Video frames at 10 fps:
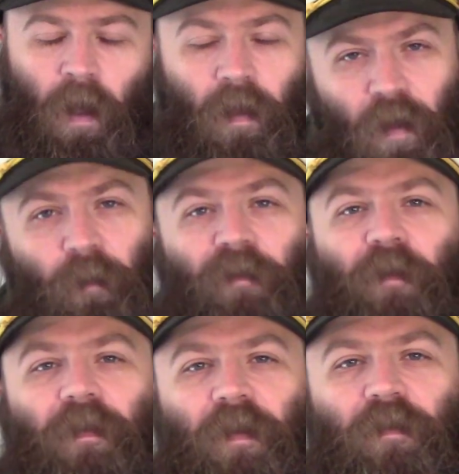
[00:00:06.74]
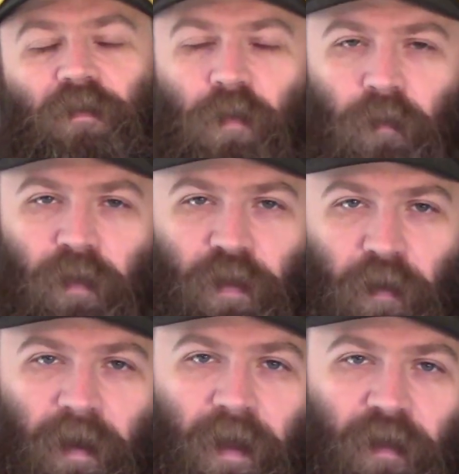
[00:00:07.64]
Hello my friends, it's June
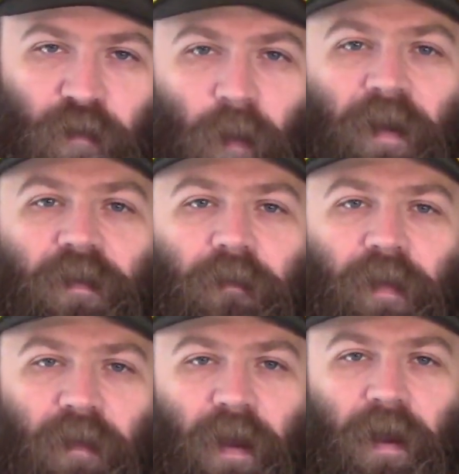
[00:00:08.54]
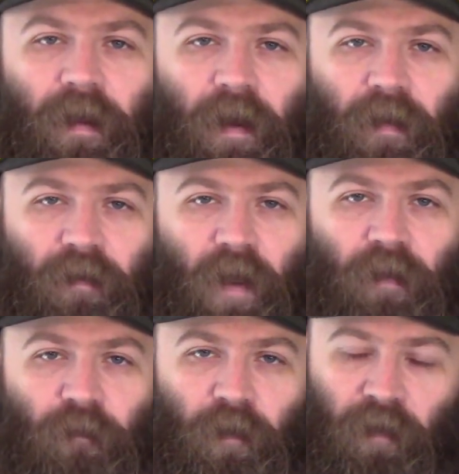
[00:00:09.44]
30th, 2017, and it's
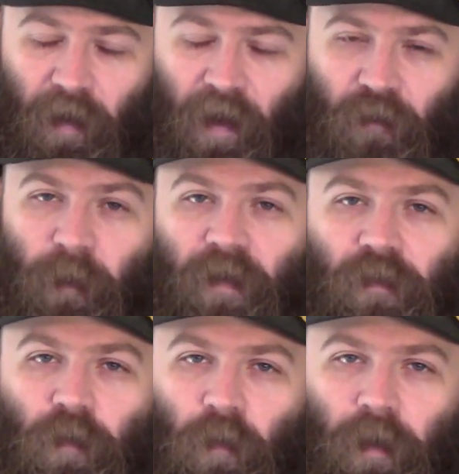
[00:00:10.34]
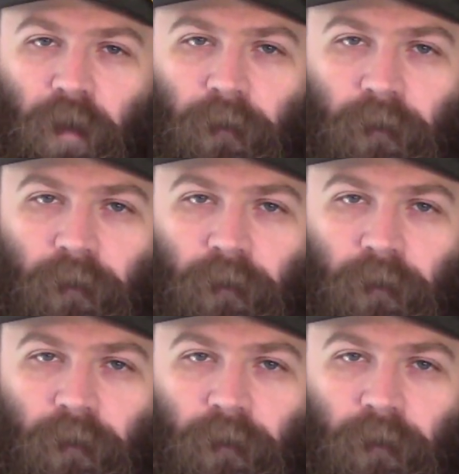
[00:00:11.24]
time for today's big story.